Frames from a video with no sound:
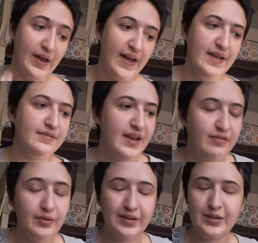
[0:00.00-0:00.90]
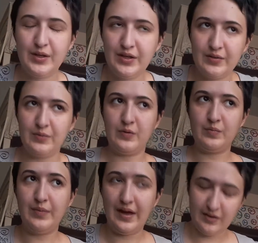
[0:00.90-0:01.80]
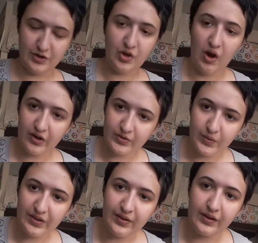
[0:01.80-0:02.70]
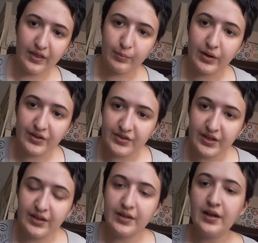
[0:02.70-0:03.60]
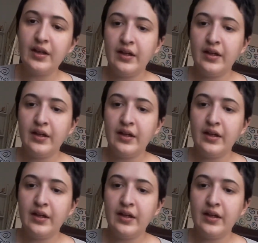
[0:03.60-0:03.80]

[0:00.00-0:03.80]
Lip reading: I've never really met or talked with another person